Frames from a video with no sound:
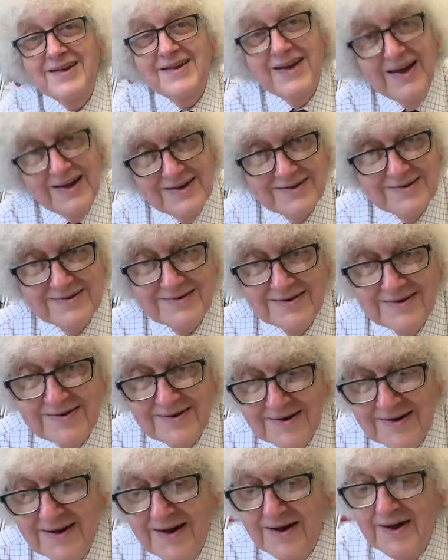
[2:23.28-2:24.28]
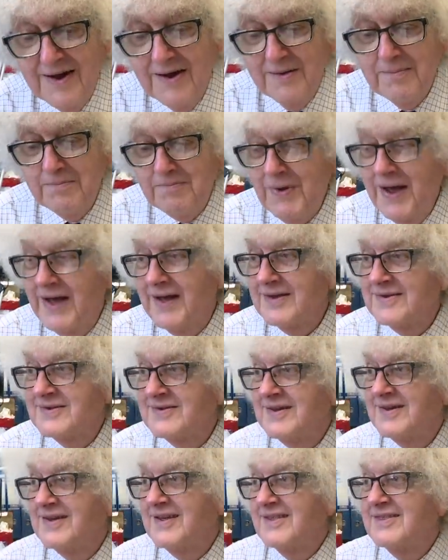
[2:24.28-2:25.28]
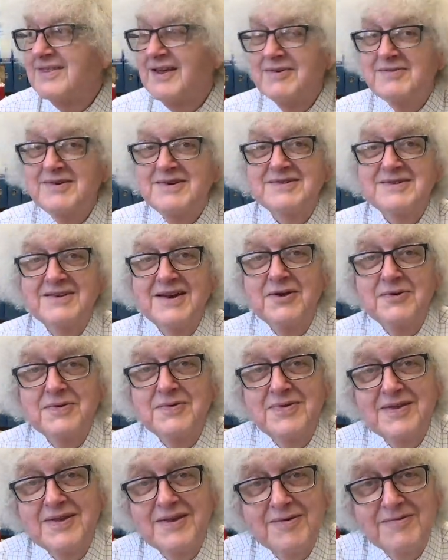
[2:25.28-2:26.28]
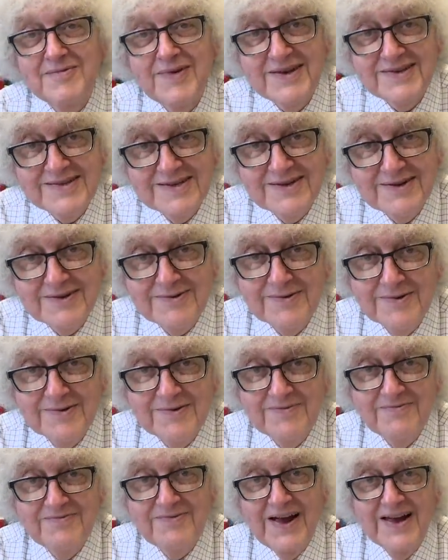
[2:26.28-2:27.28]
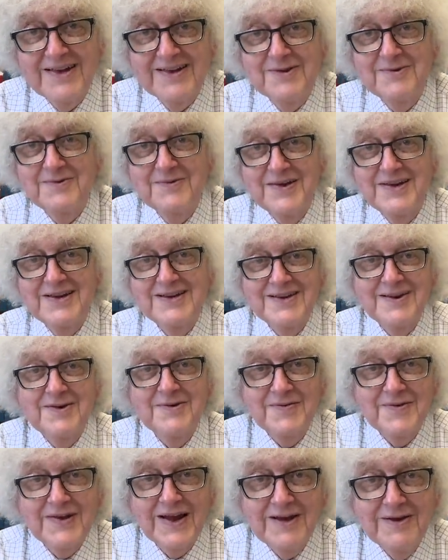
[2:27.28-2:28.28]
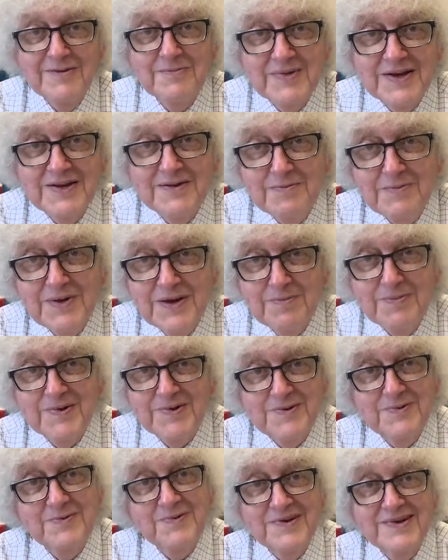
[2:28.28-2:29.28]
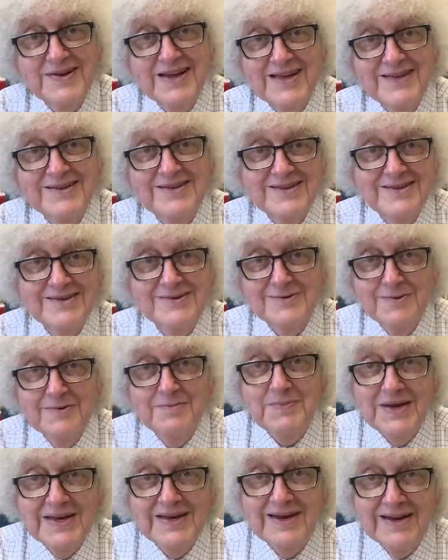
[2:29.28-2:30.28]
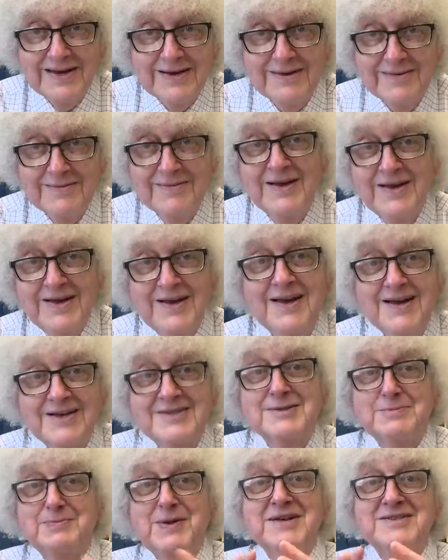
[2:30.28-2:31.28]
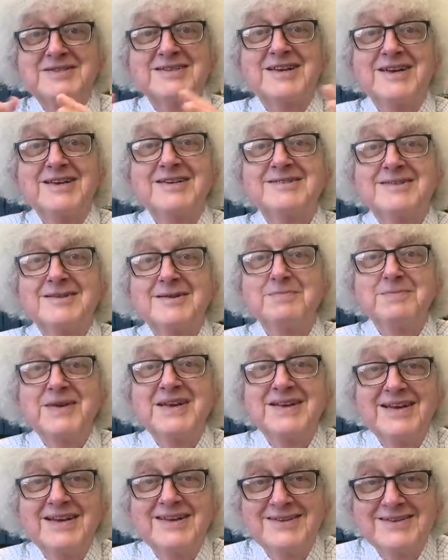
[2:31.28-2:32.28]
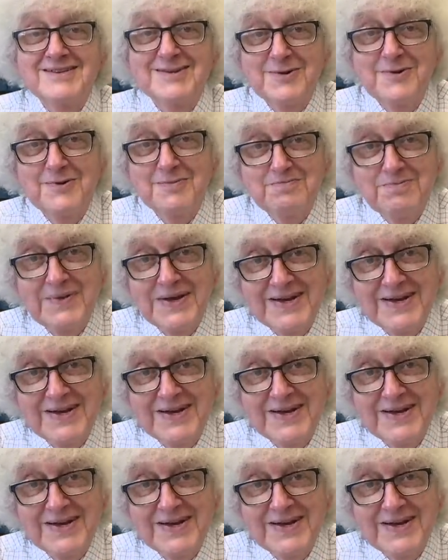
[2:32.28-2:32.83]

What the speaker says: Yes, but there is no theoretical value in knowing how many people you can get into a mini, especially as the mini has got